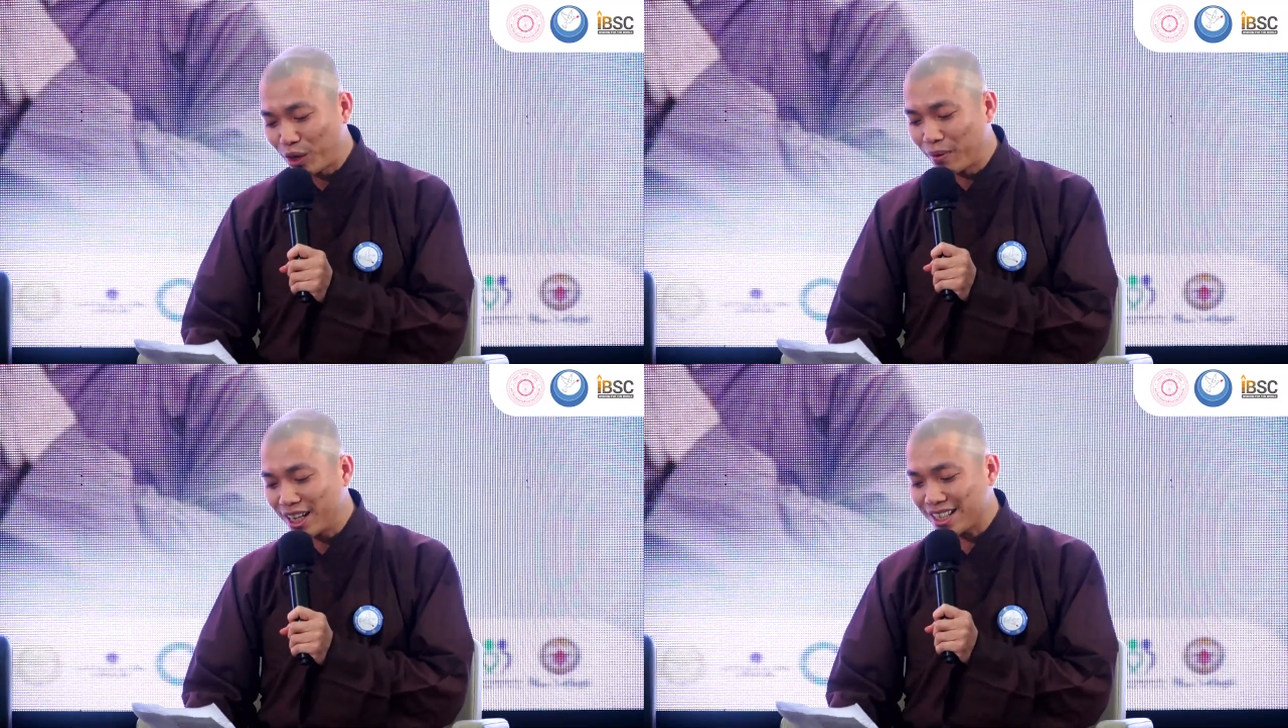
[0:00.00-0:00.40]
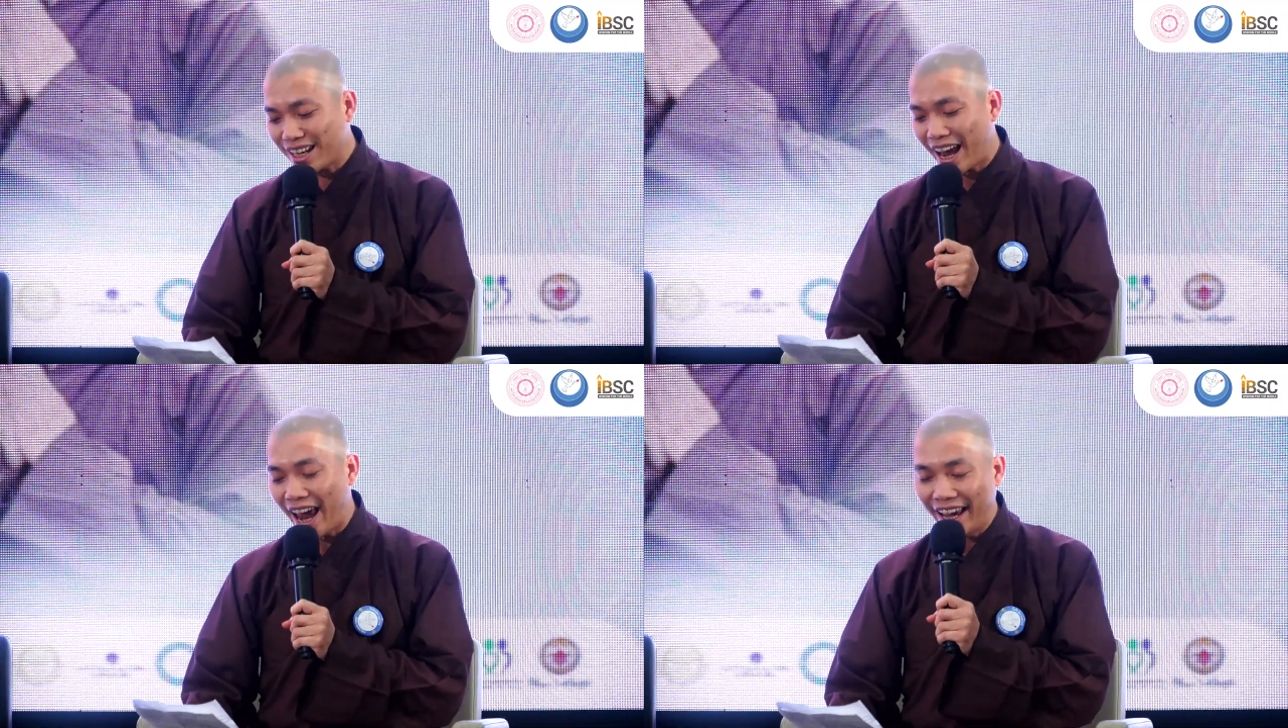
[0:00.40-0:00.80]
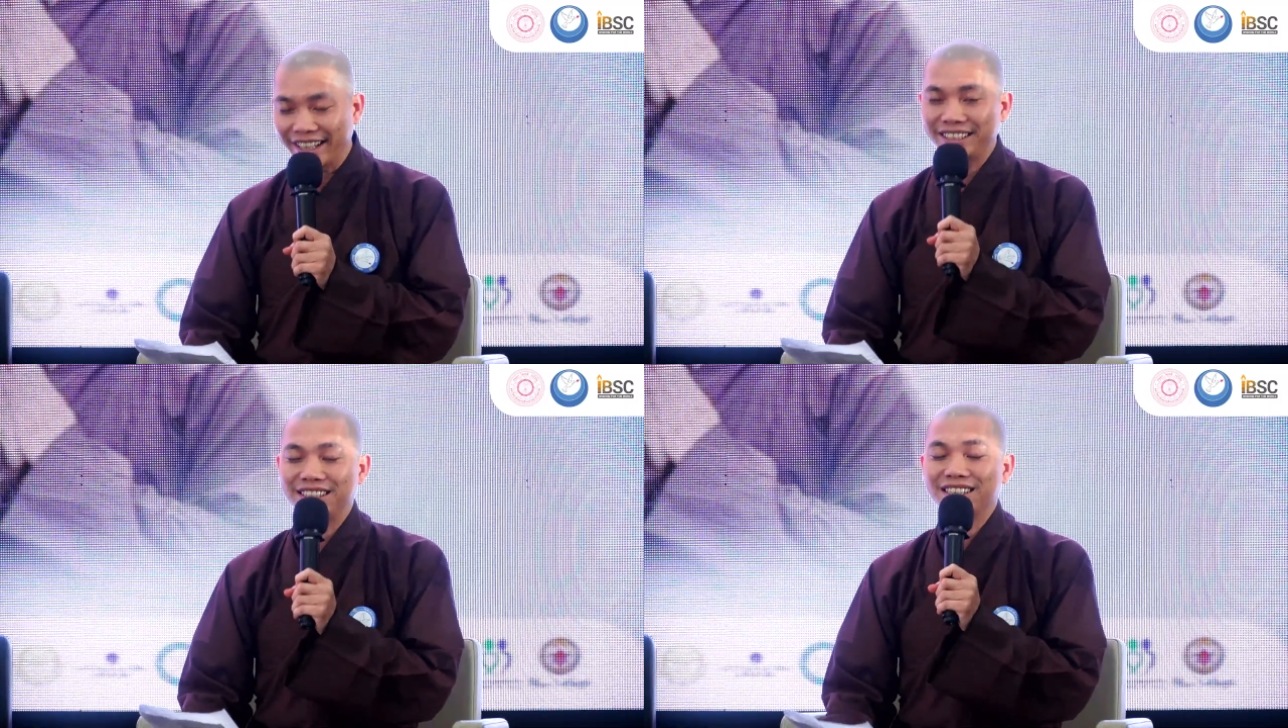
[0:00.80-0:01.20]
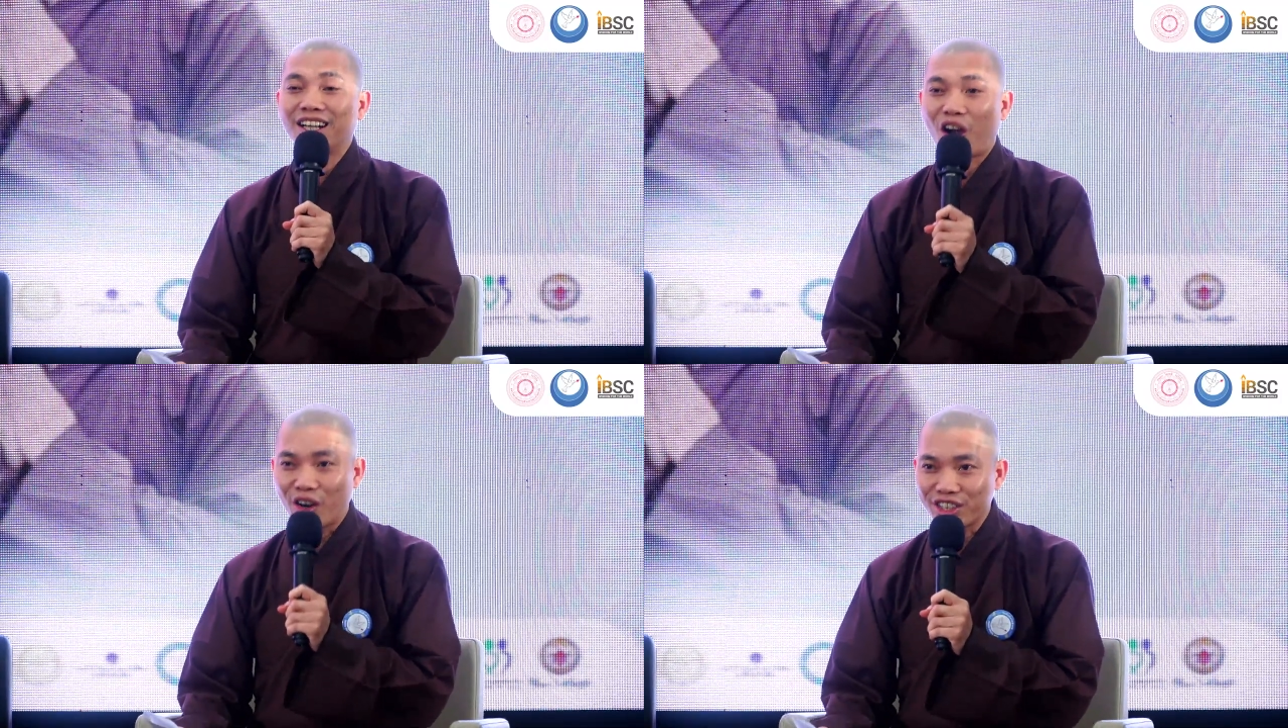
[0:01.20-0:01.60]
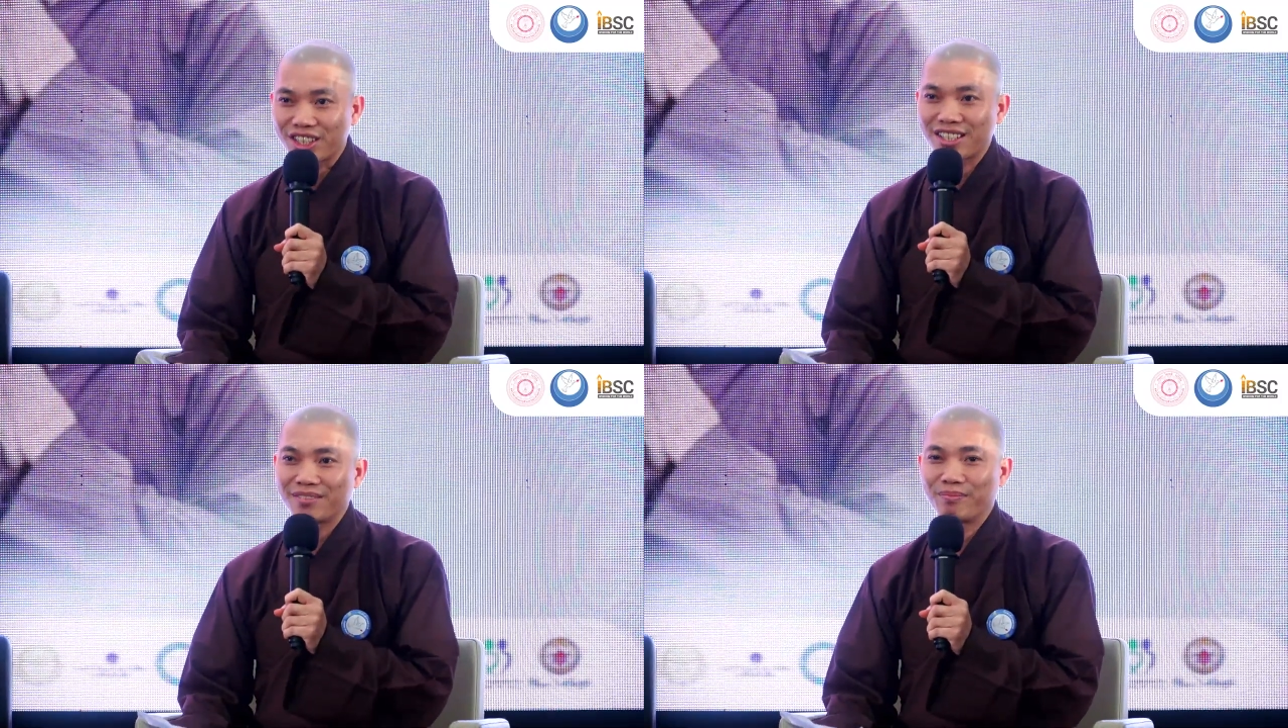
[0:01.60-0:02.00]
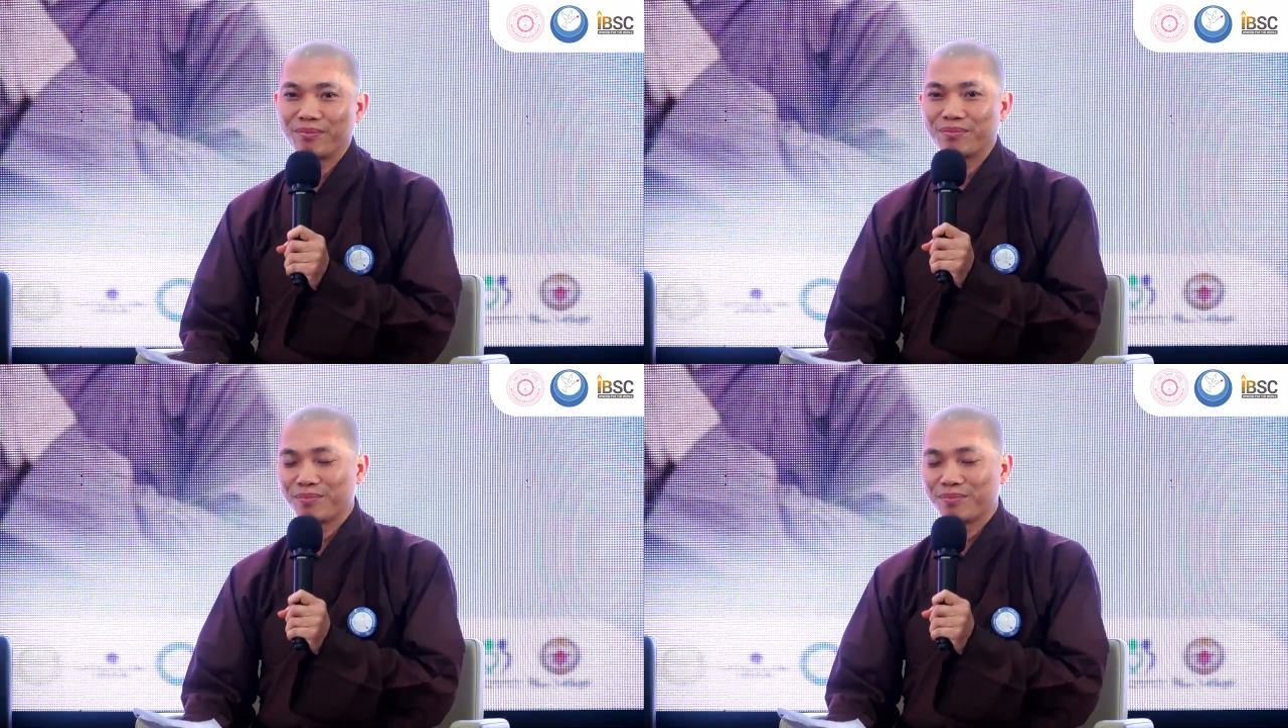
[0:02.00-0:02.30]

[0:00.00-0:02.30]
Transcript: we must end the causes.